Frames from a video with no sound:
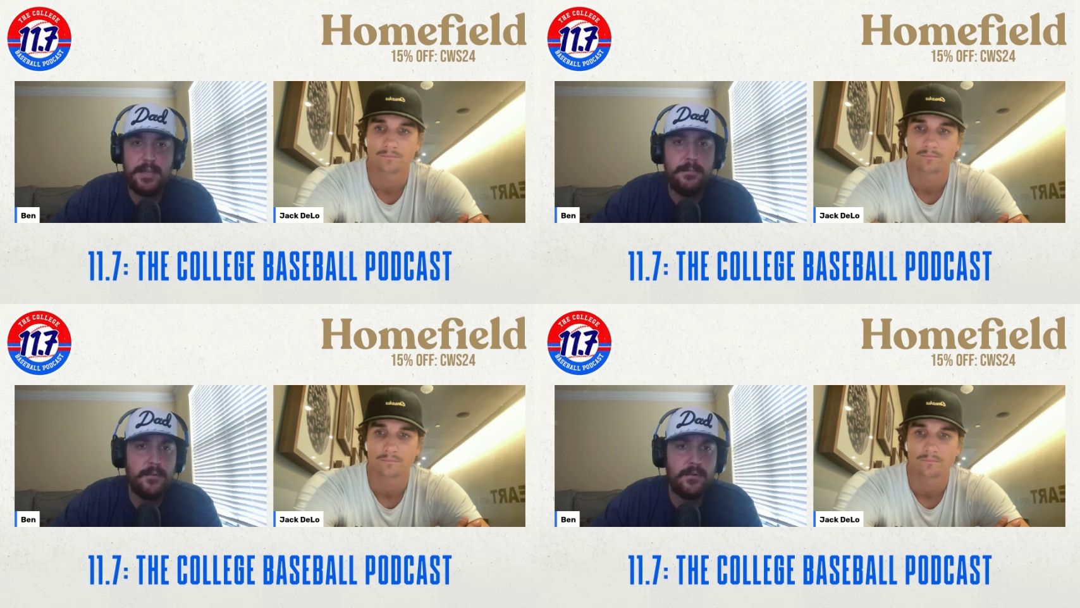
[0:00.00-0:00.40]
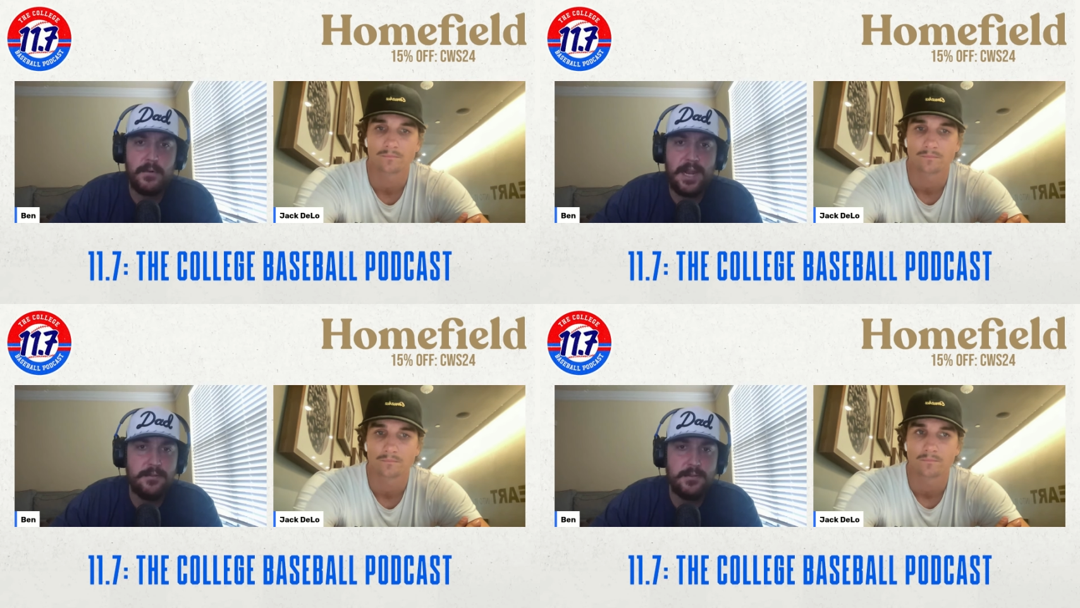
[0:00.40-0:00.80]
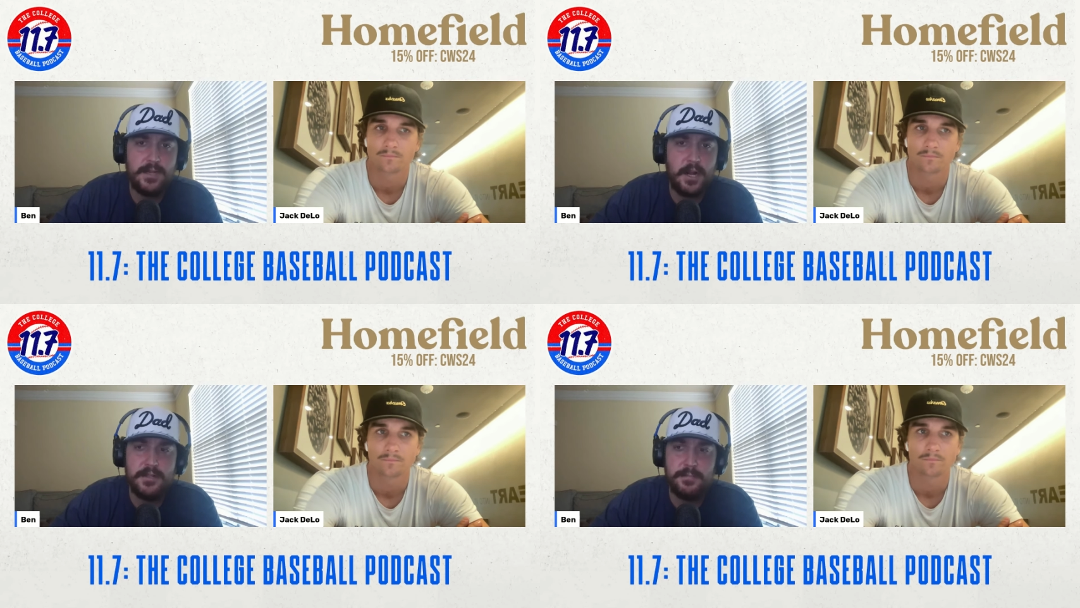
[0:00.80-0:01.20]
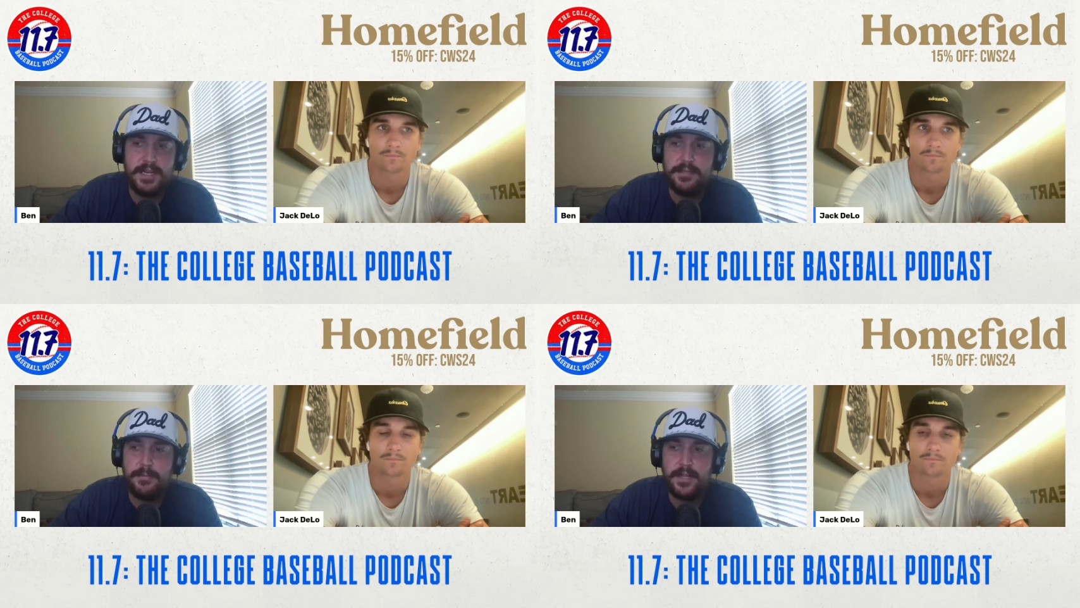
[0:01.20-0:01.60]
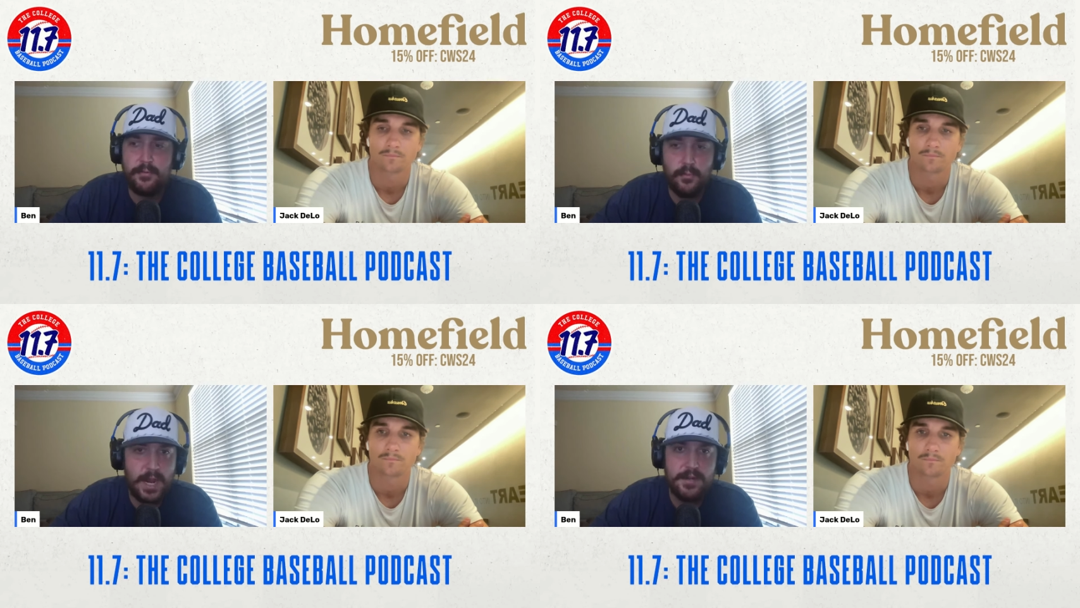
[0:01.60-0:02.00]
Speaker 1: People around college baseball,
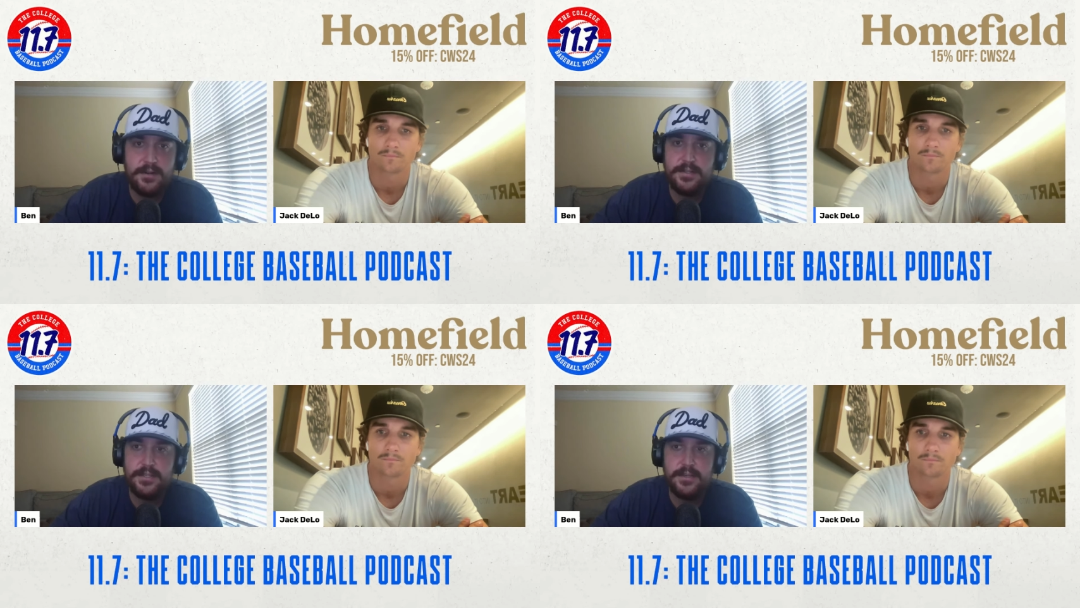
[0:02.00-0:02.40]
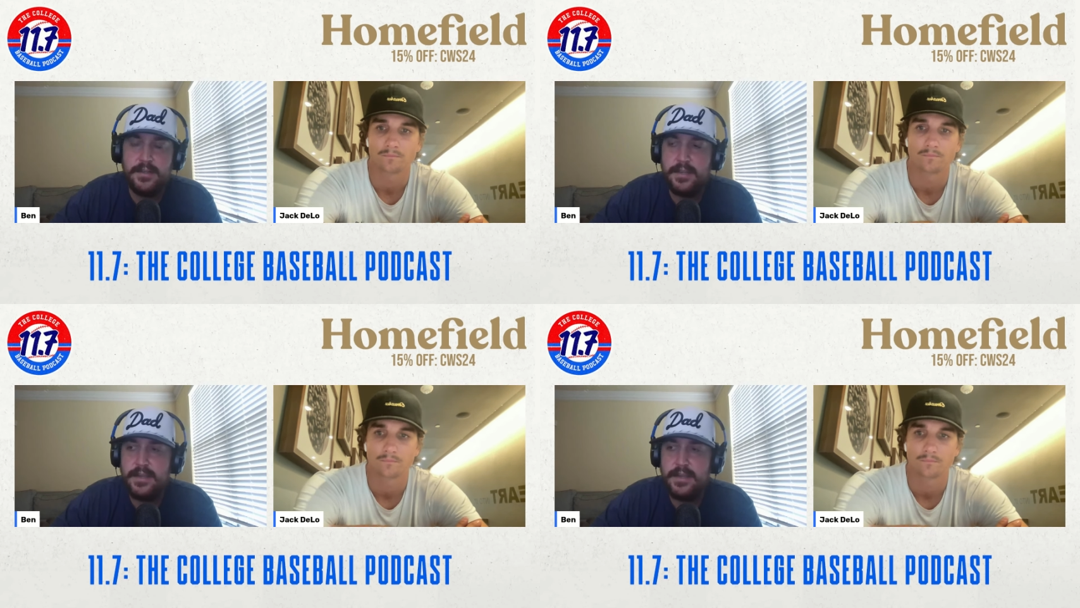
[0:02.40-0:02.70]
like writers and